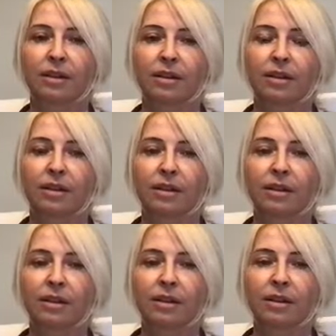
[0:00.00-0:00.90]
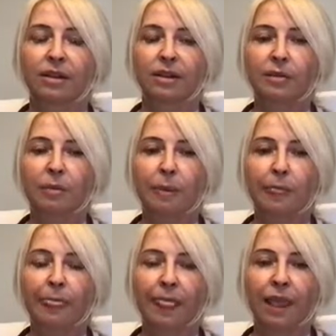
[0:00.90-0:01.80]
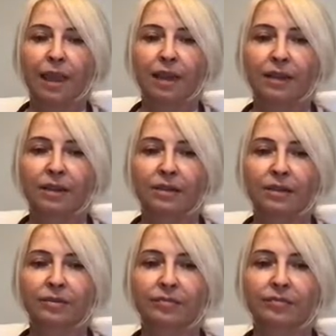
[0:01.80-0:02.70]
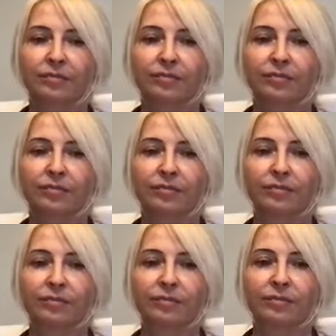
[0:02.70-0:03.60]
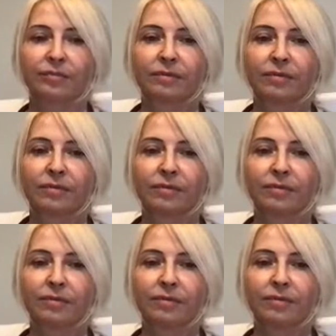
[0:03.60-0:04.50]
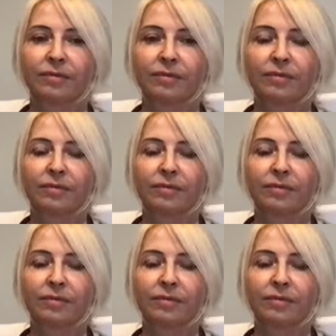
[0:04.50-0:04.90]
The person shown says nothing.